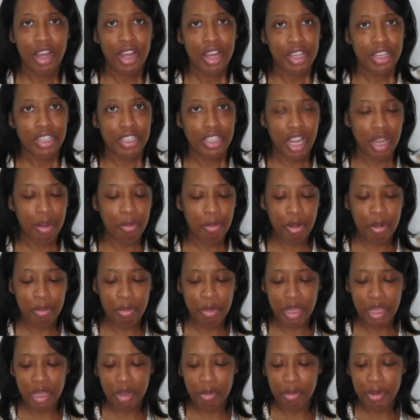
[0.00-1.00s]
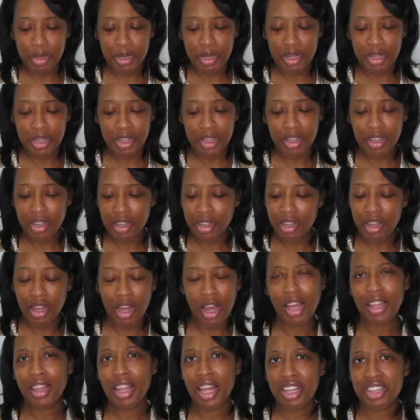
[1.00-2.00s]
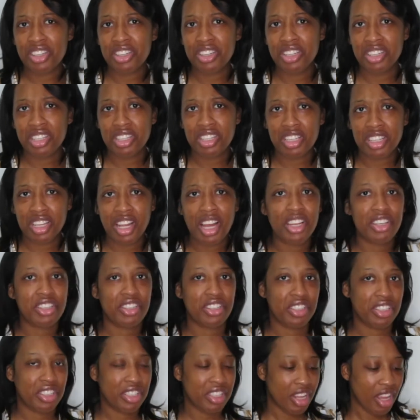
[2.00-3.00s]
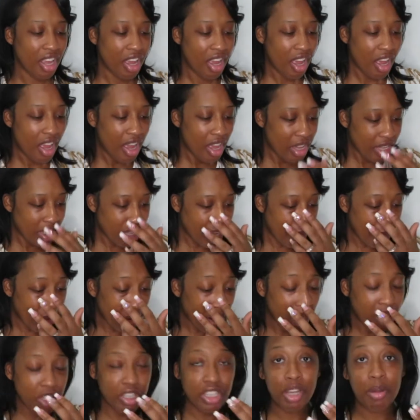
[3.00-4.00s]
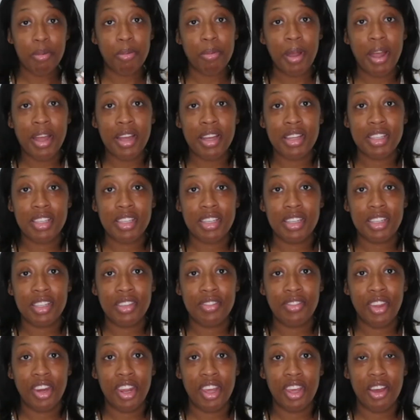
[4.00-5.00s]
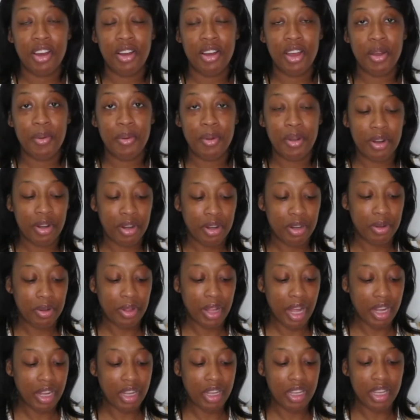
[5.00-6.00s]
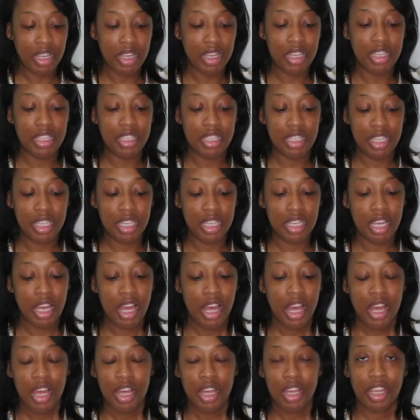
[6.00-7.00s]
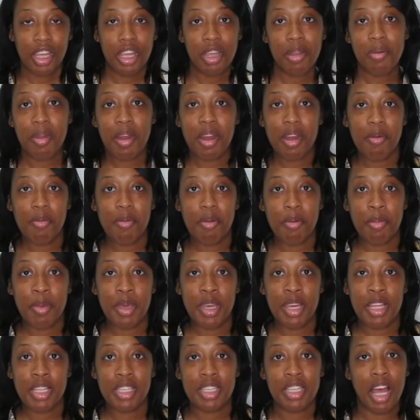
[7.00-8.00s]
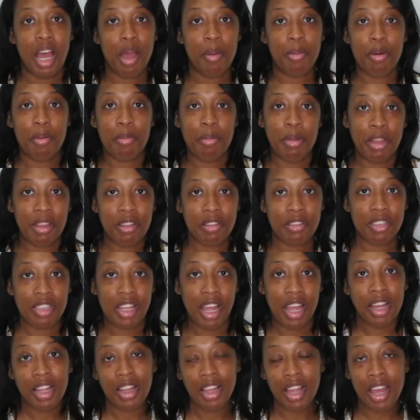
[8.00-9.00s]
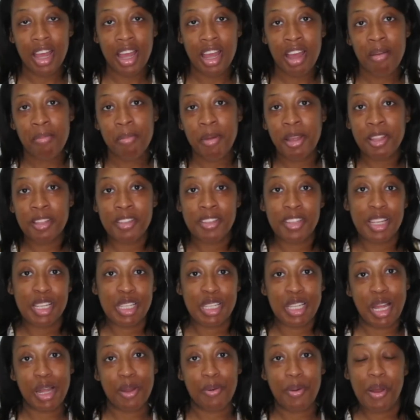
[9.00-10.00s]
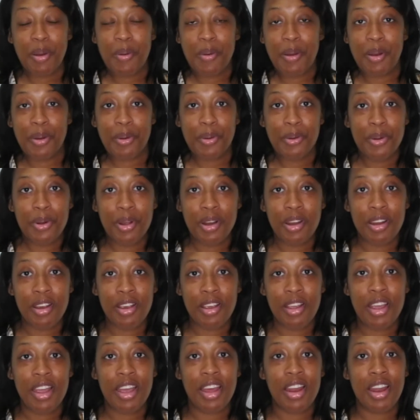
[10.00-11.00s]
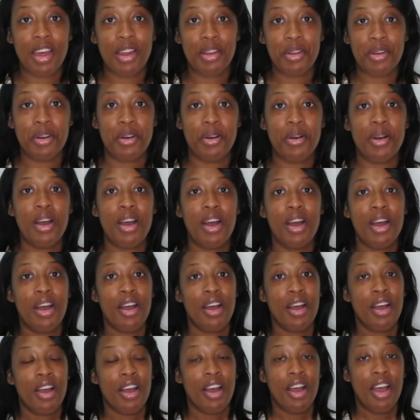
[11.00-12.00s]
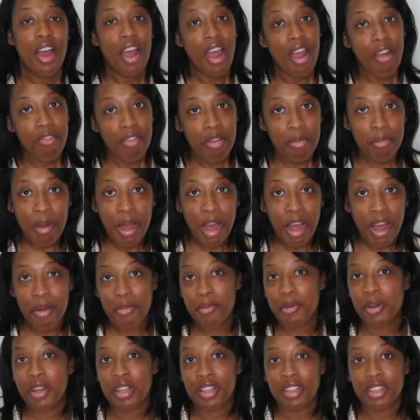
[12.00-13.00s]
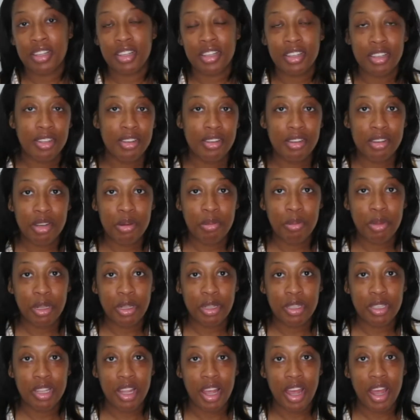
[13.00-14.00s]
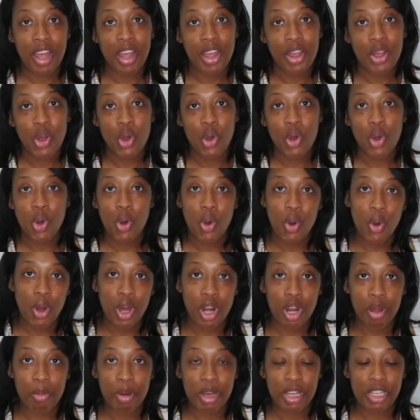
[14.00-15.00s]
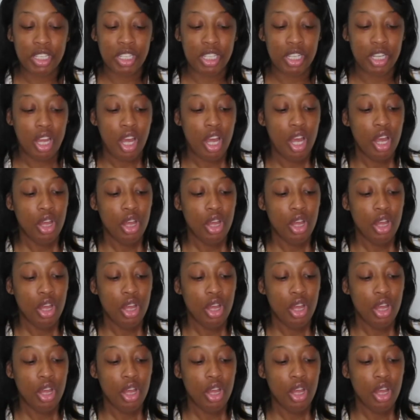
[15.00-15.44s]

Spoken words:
Shame on me, but I like SHEIN's lashes. So we're gonna jump right into this video, and we're gonna do like an easy get ready with me type of Mother's Day glam. Mother's Day is like right around the corner, and I know every mom want to look good on Mother's Day on a budget.